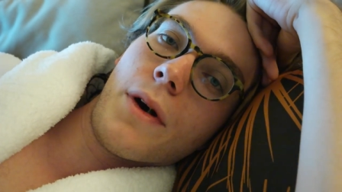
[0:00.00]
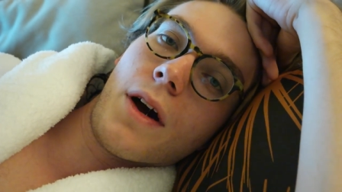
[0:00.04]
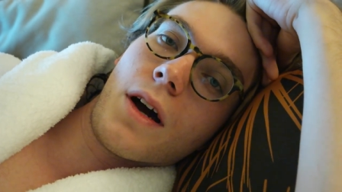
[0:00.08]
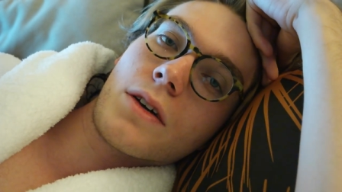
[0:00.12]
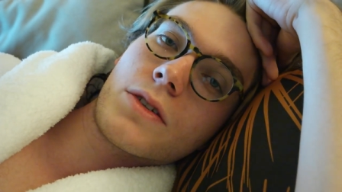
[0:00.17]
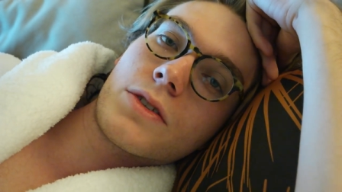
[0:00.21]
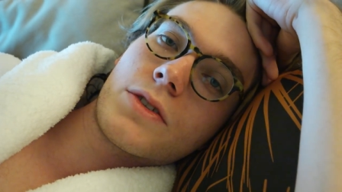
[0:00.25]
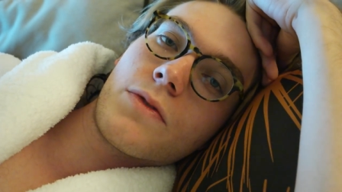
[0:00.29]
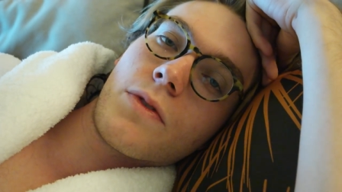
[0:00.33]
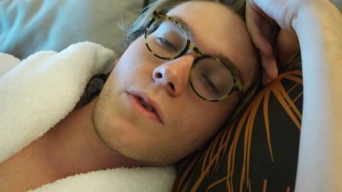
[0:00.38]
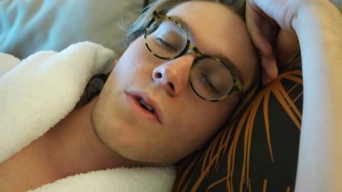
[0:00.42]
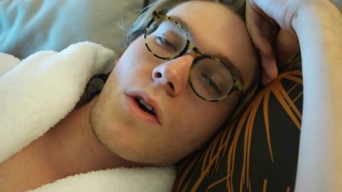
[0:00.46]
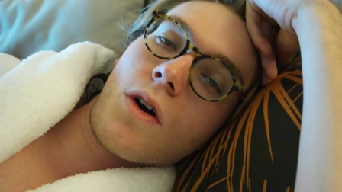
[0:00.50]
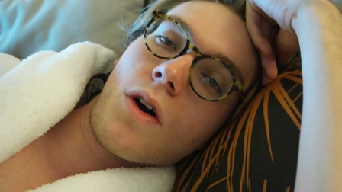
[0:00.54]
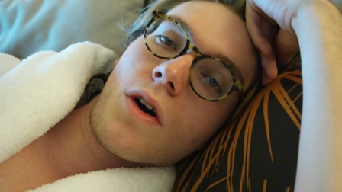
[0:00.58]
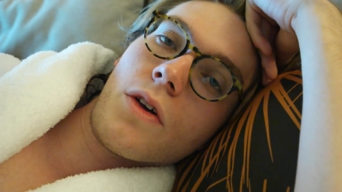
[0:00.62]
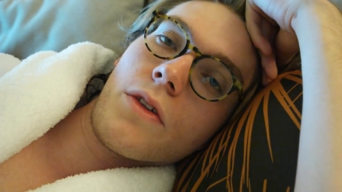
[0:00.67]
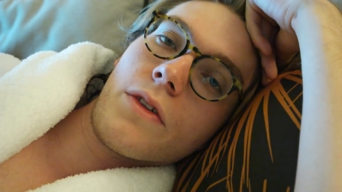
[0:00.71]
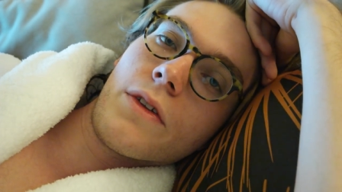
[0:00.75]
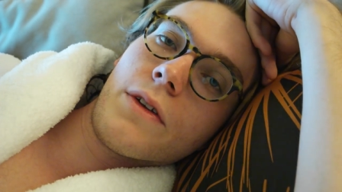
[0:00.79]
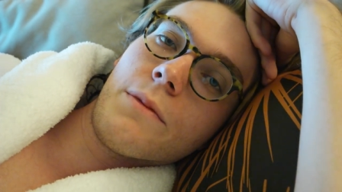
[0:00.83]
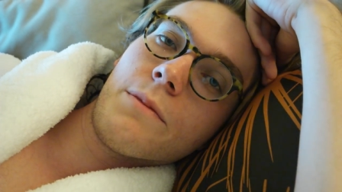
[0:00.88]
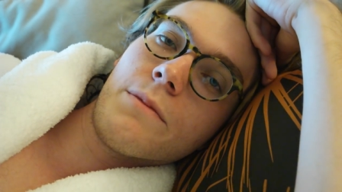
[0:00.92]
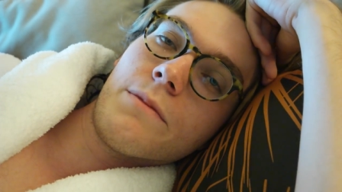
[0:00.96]
bucks for
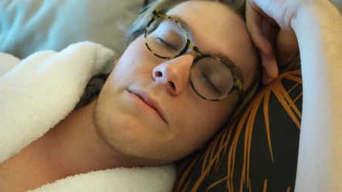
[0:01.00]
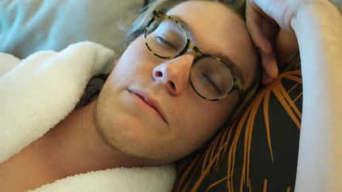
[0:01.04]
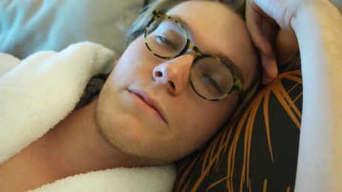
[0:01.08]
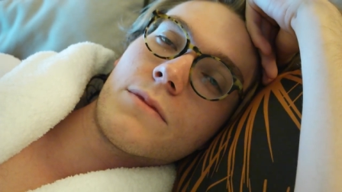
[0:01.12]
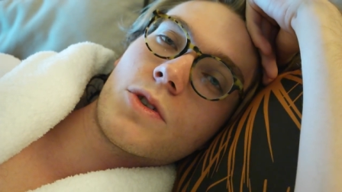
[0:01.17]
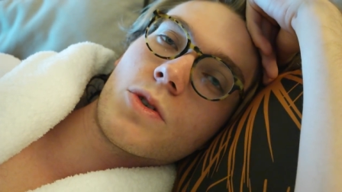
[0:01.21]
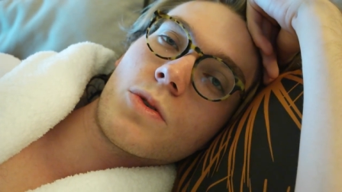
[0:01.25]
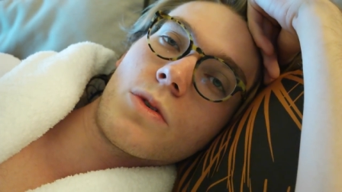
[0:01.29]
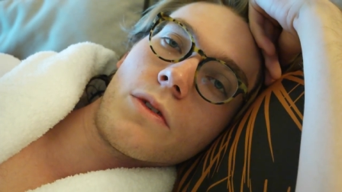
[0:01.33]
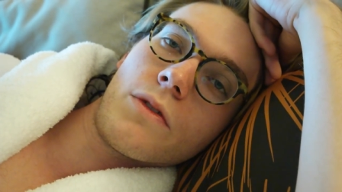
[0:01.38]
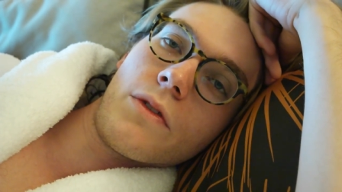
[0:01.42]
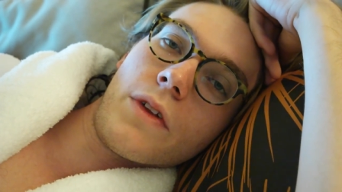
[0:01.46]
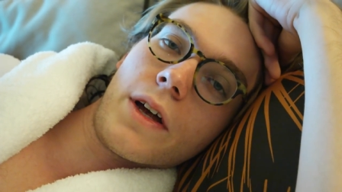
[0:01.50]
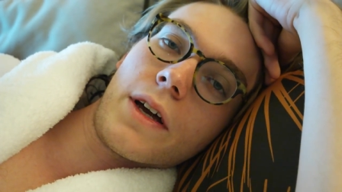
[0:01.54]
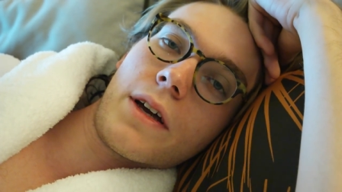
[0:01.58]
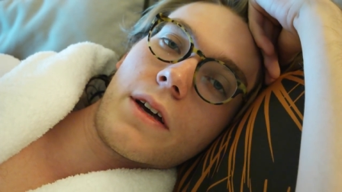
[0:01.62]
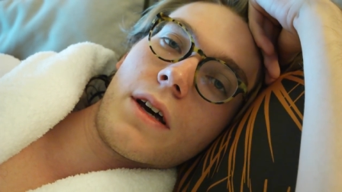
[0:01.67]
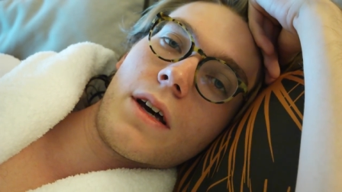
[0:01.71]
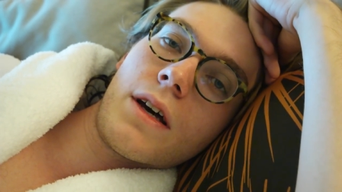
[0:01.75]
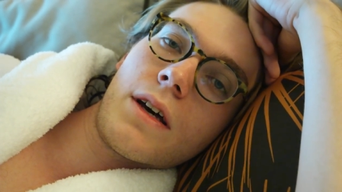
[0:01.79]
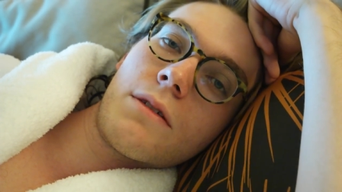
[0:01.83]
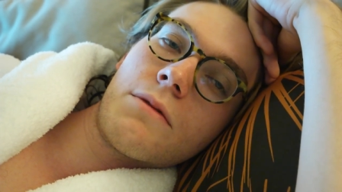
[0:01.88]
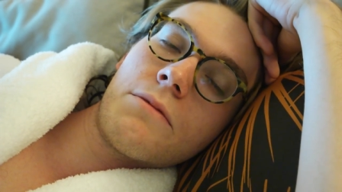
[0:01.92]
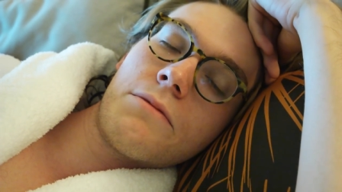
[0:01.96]
all them, sort of like
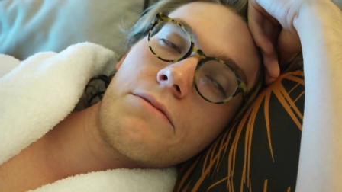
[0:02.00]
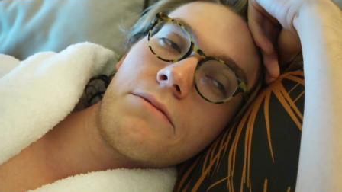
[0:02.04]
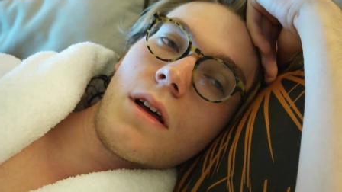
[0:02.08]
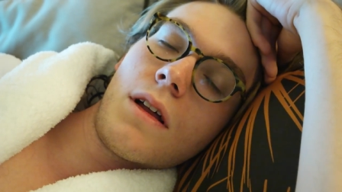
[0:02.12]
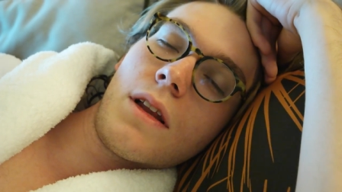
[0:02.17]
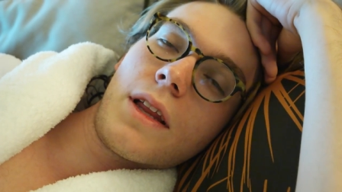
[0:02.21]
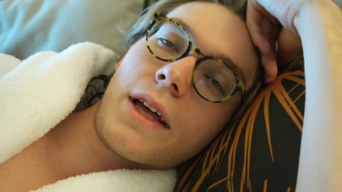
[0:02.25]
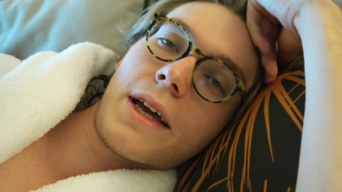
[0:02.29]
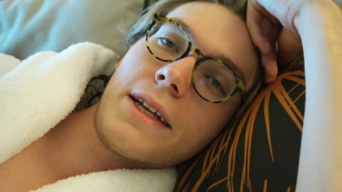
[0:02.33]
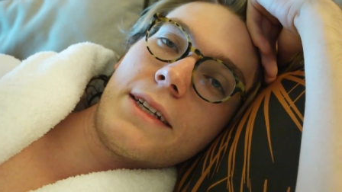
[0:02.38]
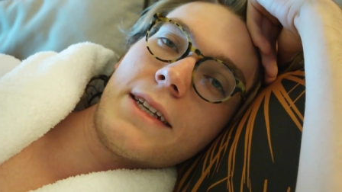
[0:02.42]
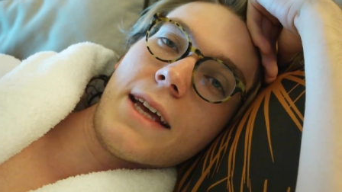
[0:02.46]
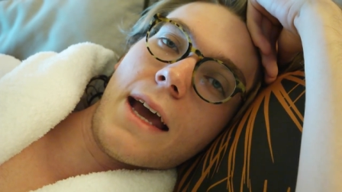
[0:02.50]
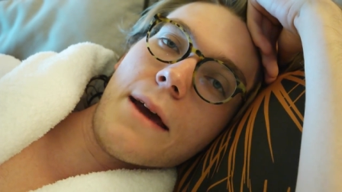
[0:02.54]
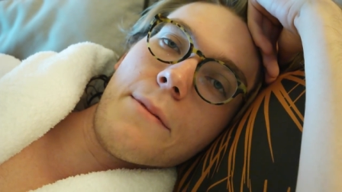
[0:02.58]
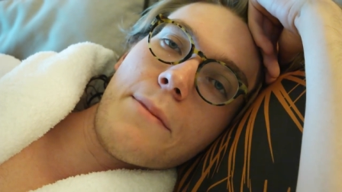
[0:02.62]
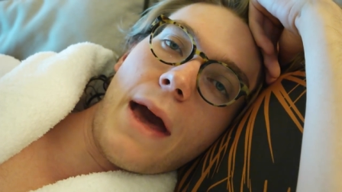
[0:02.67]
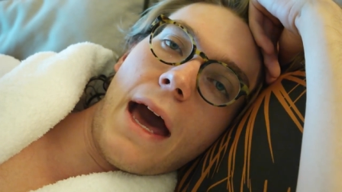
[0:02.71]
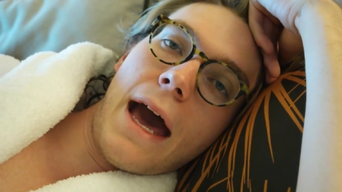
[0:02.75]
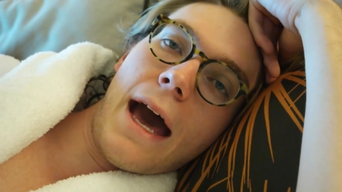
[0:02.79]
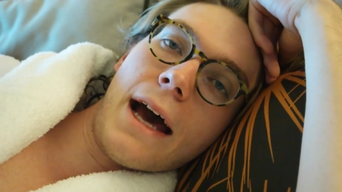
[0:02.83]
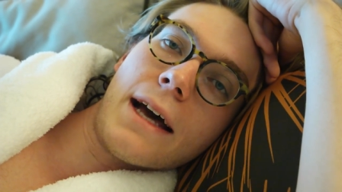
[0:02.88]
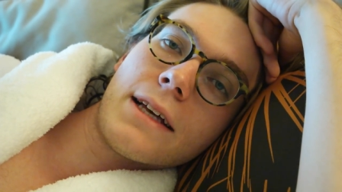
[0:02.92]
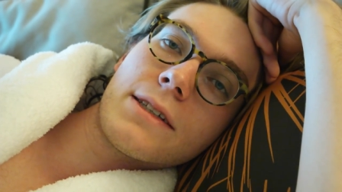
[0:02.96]
a like a day
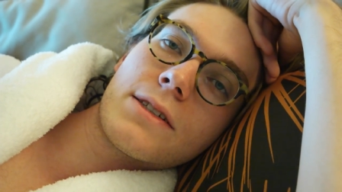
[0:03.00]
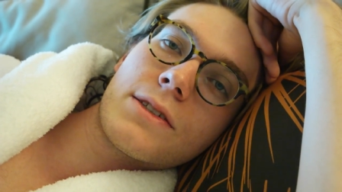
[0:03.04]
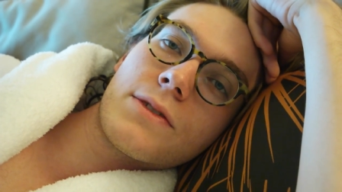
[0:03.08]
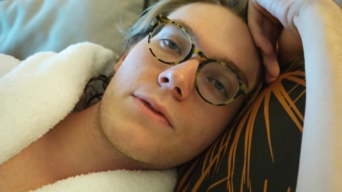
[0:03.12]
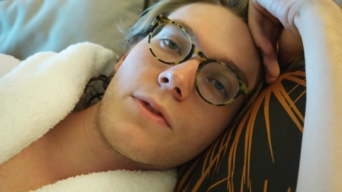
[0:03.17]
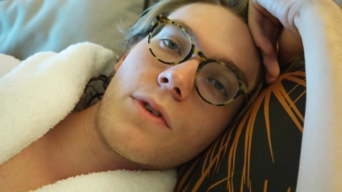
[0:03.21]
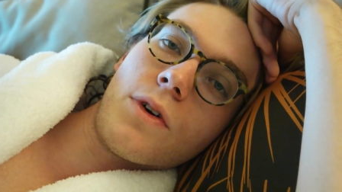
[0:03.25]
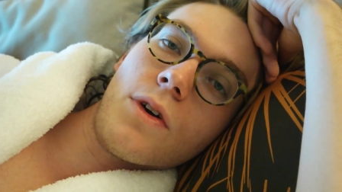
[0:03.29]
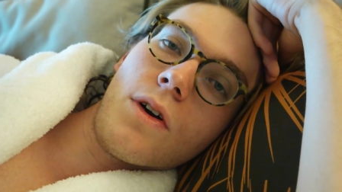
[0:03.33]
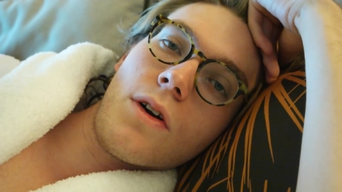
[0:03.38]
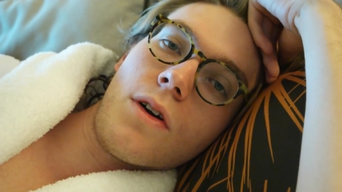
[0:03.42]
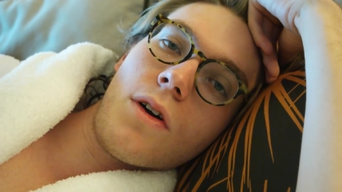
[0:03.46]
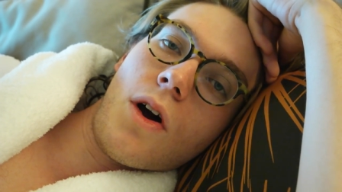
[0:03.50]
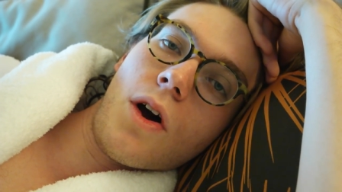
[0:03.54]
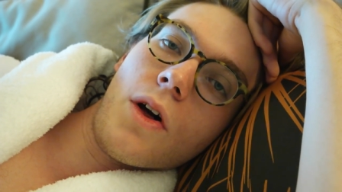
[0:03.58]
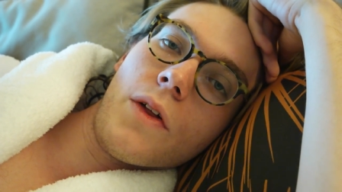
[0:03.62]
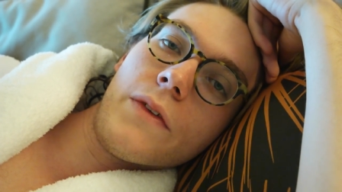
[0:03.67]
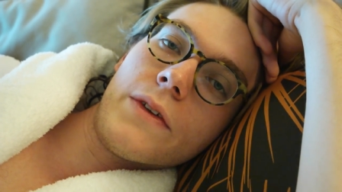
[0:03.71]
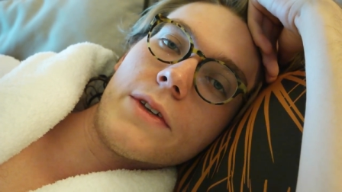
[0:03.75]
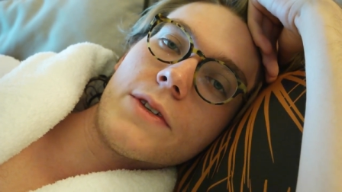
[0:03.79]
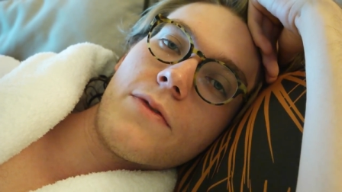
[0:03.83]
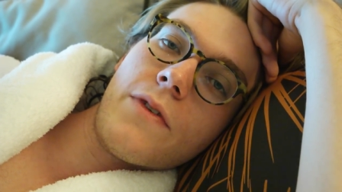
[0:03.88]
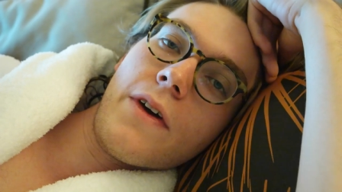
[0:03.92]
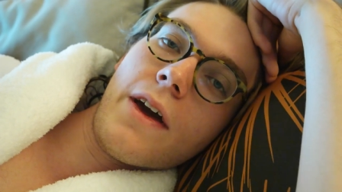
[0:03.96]
pass for all these